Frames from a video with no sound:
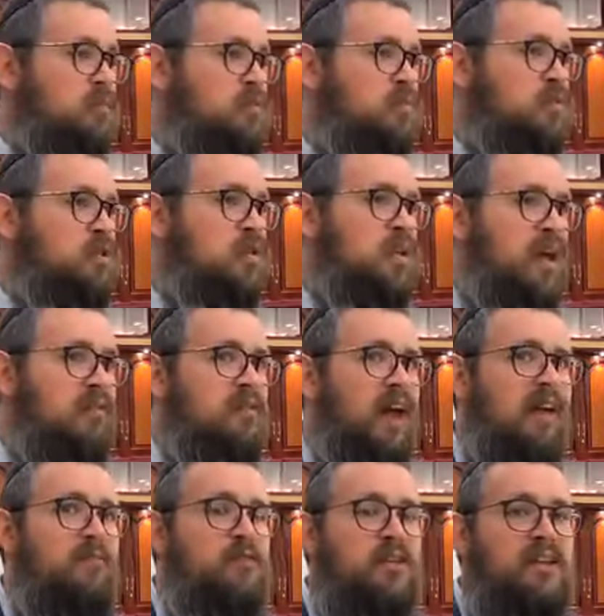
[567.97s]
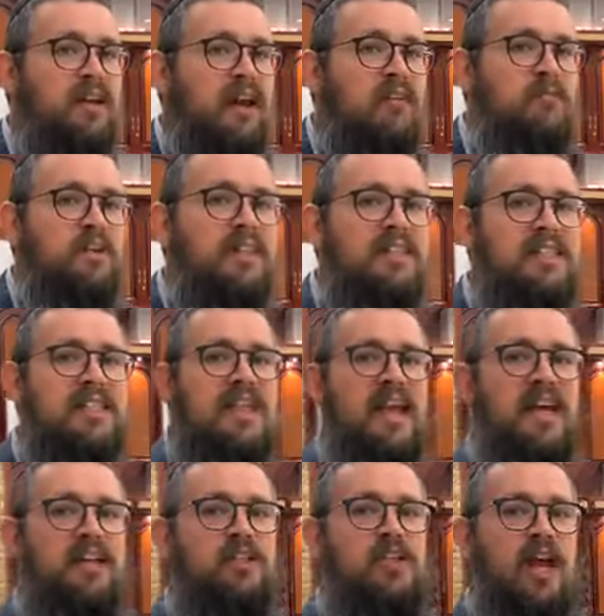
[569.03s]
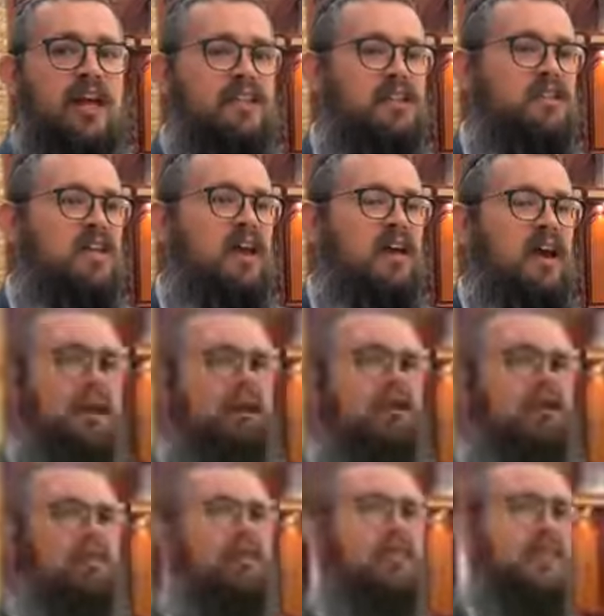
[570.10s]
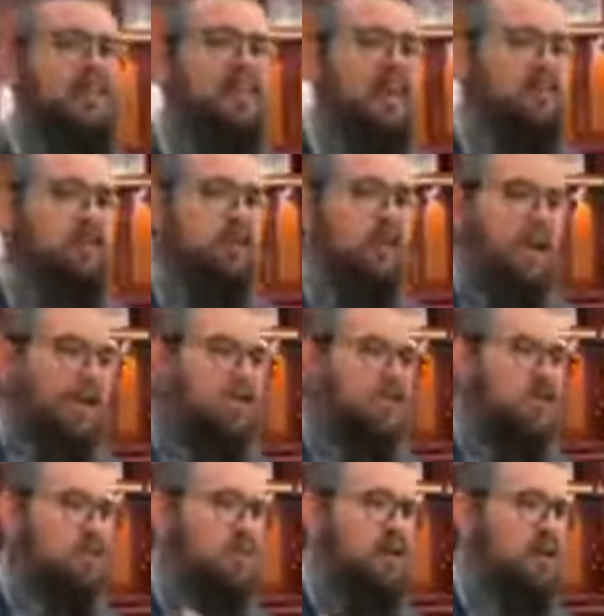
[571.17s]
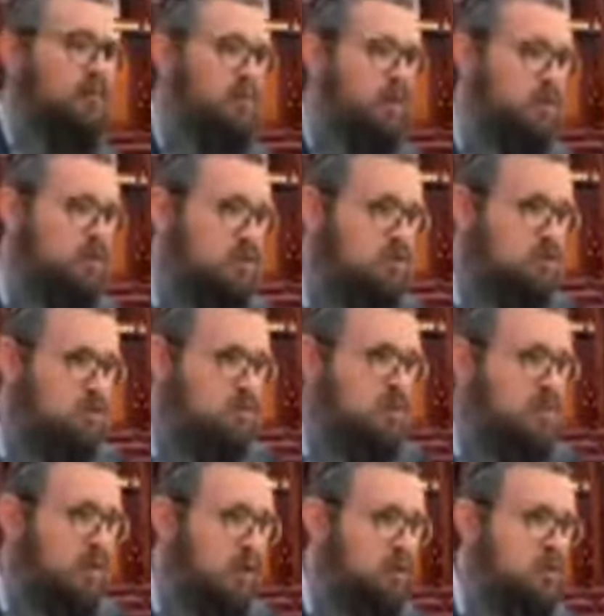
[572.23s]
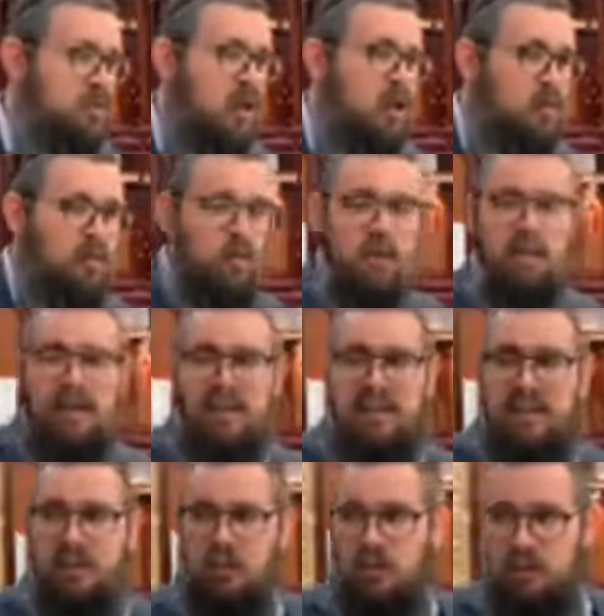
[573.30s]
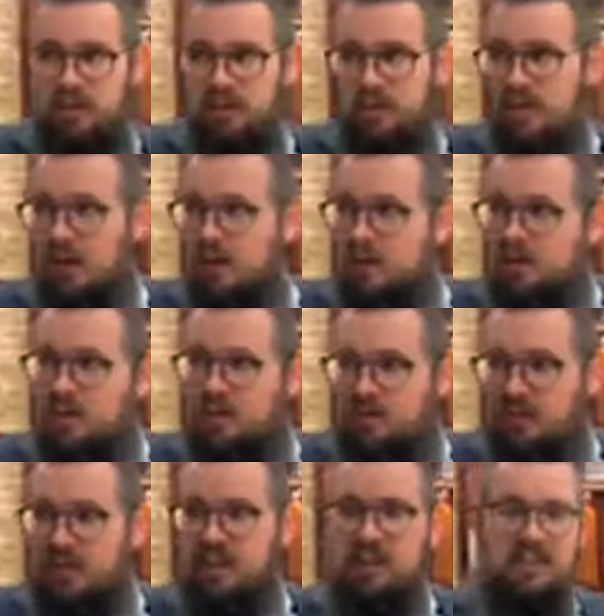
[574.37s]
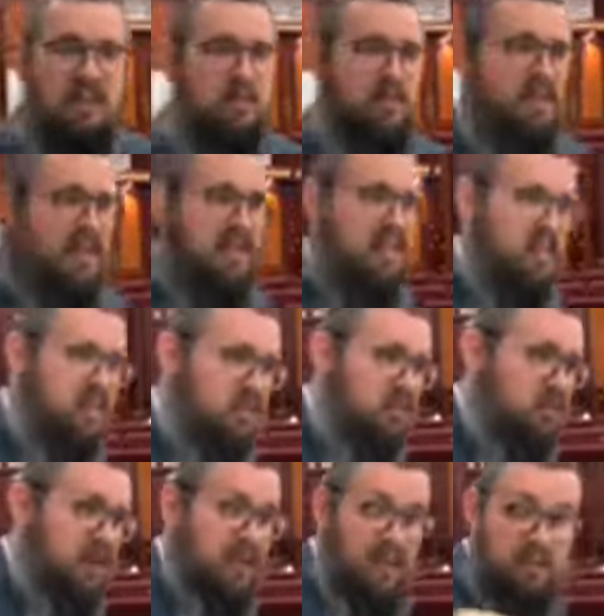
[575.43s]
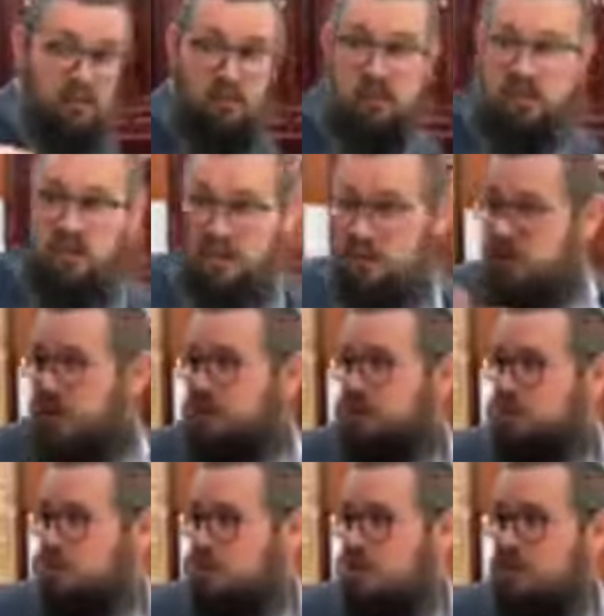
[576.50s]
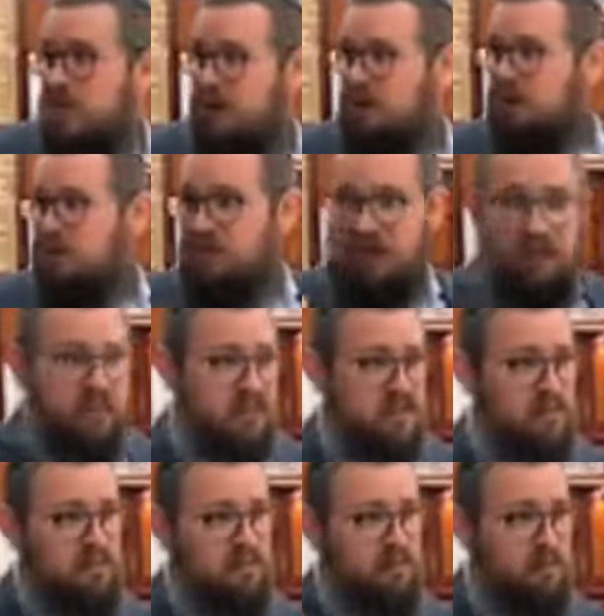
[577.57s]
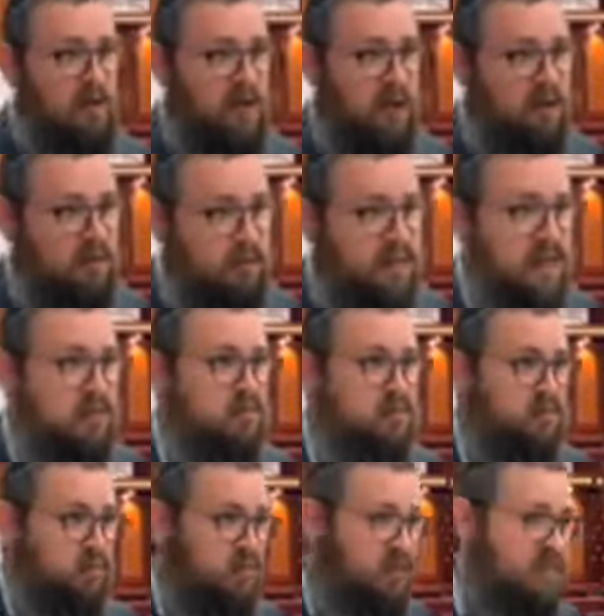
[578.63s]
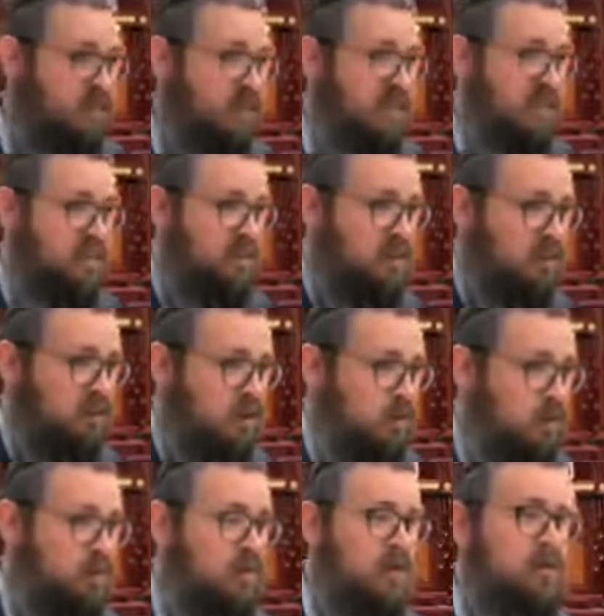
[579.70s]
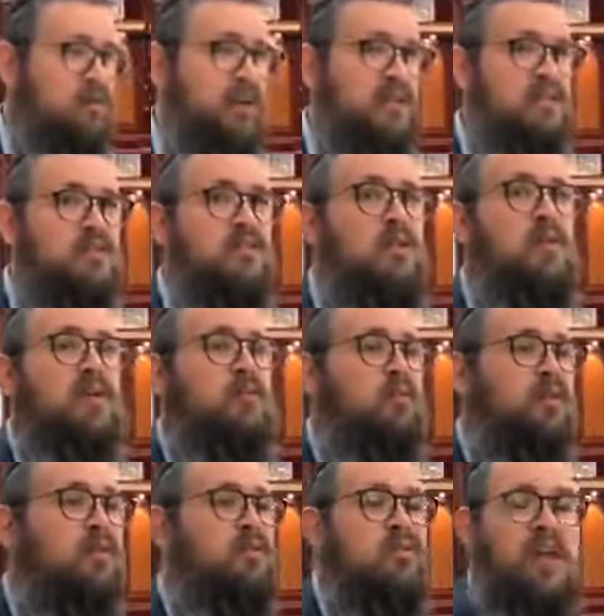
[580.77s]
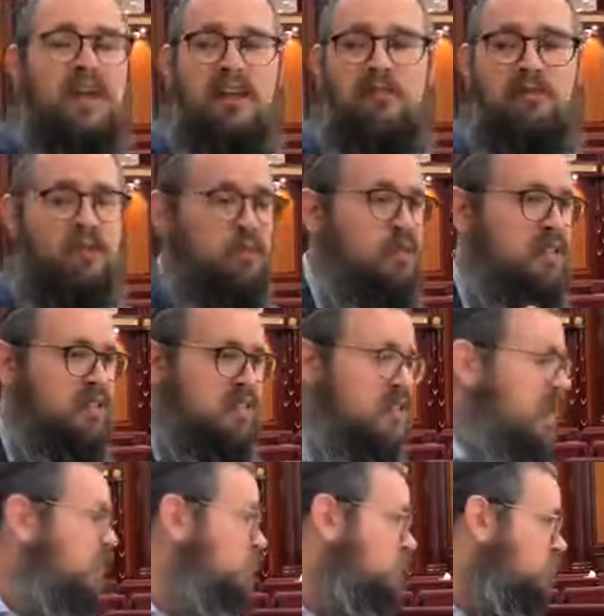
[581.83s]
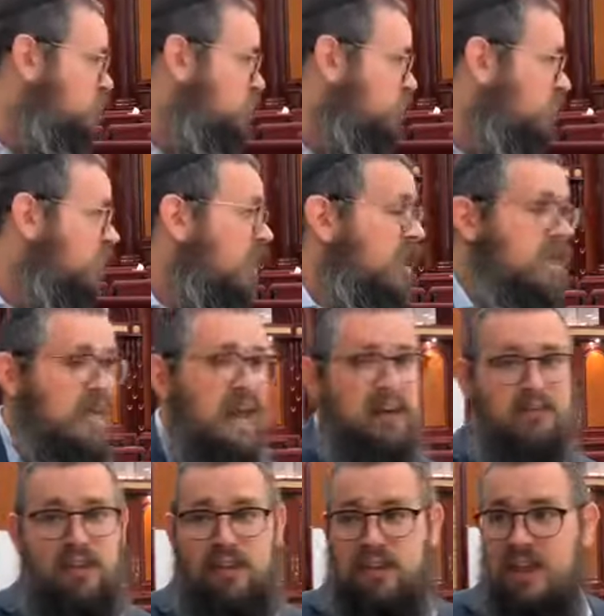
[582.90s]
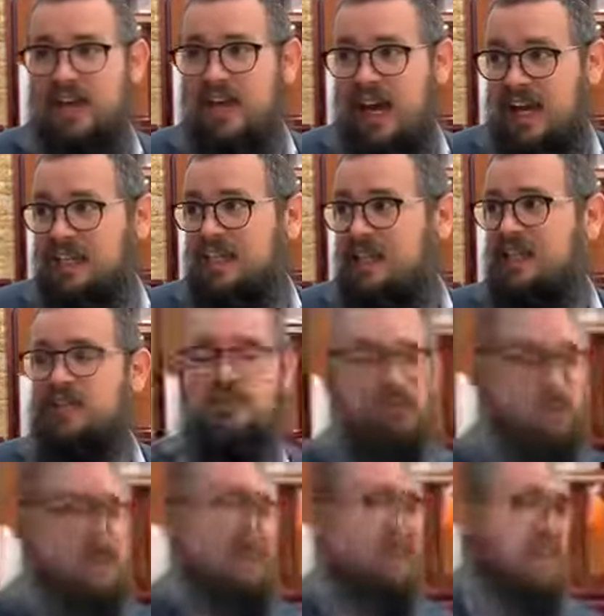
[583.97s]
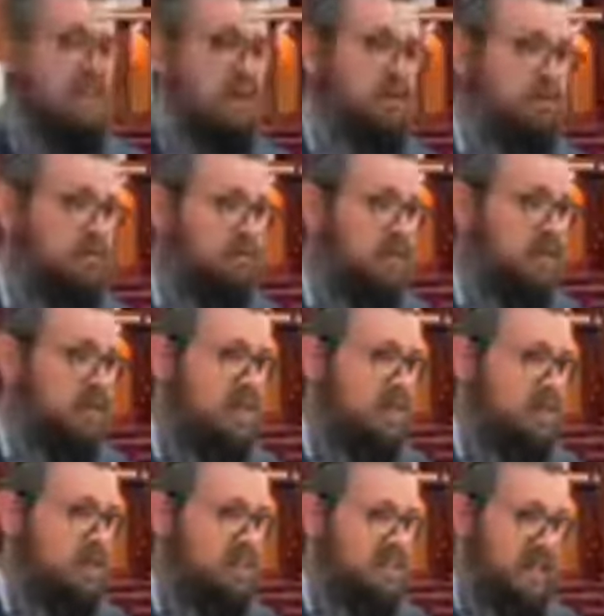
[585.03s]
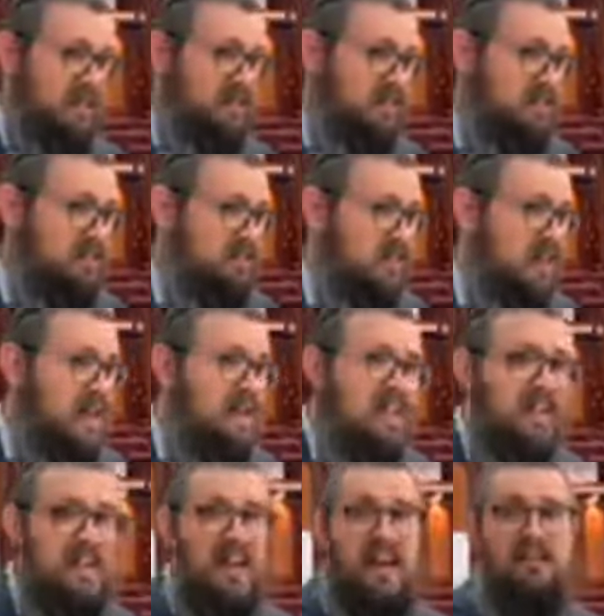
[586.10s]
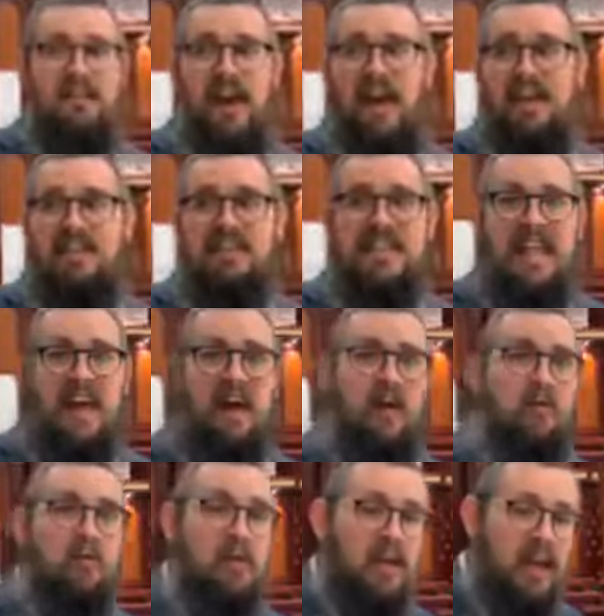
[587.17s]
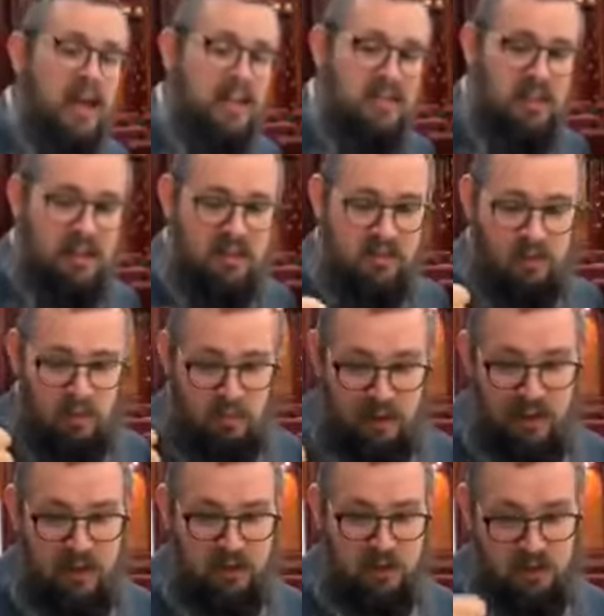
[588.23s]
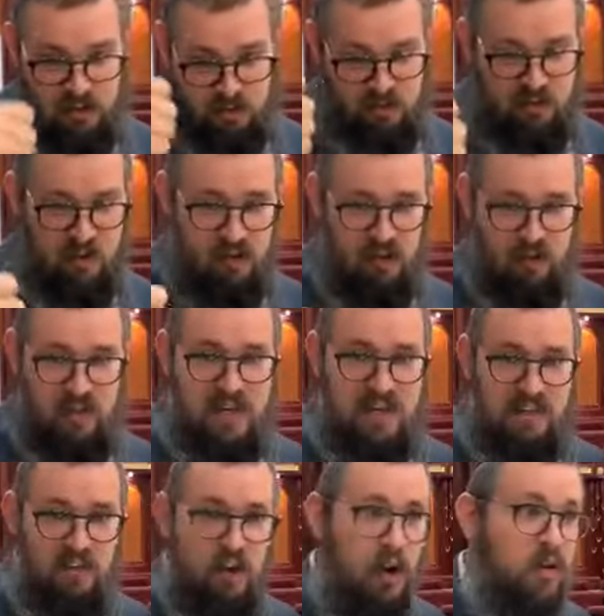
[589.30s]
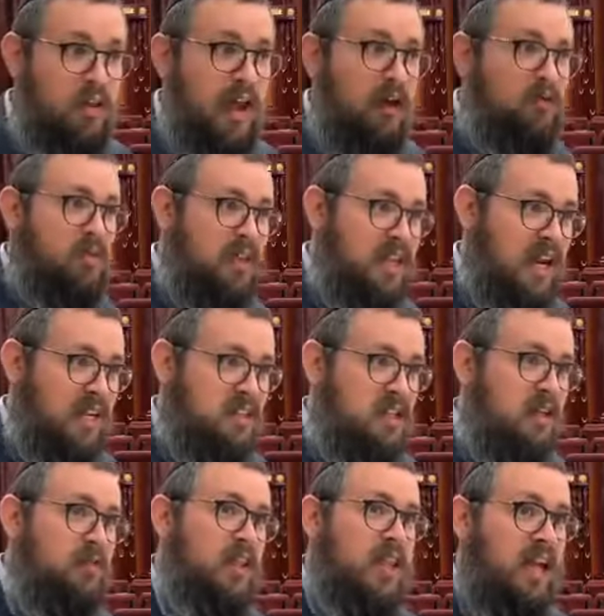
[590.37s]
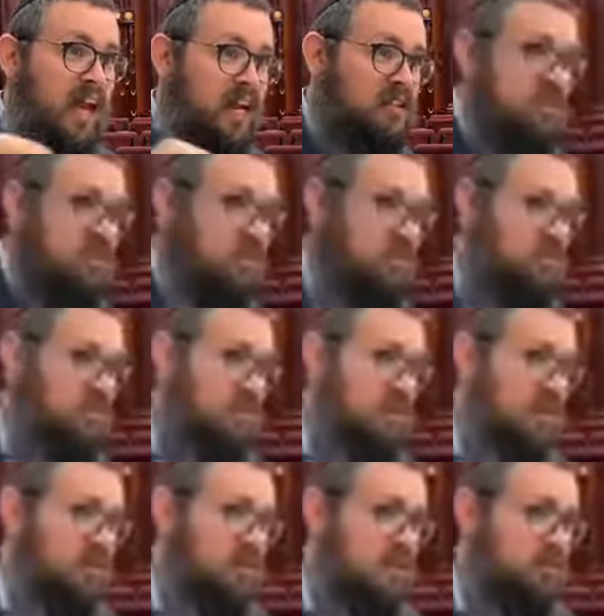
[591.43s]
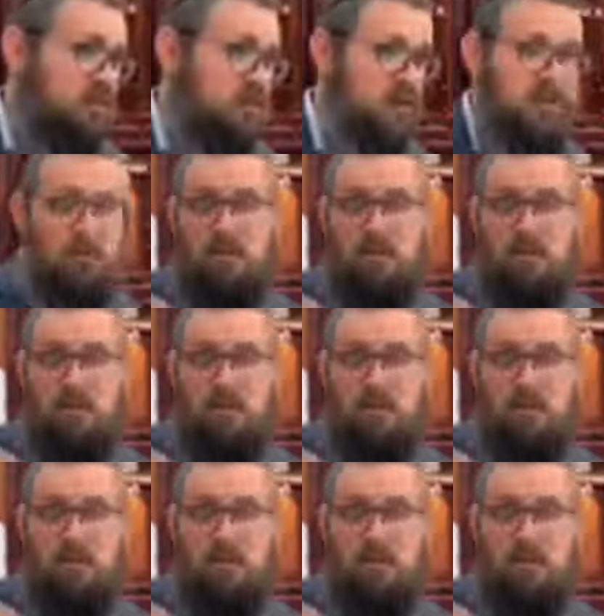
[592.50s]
So you have every stage every level has three components to it, three parts. We're talking about Giluy, revealing something that's hidden, right? That's what Hishtalshalos is all about, revealing something from a higher plane, revealing it in a lower place. So when we do that, you have three stages to it. You have the thing as it is within itself, in its essence. Then you have as now it prepares, so to speak, to go down to the next level, and then as it goes into the next level, right?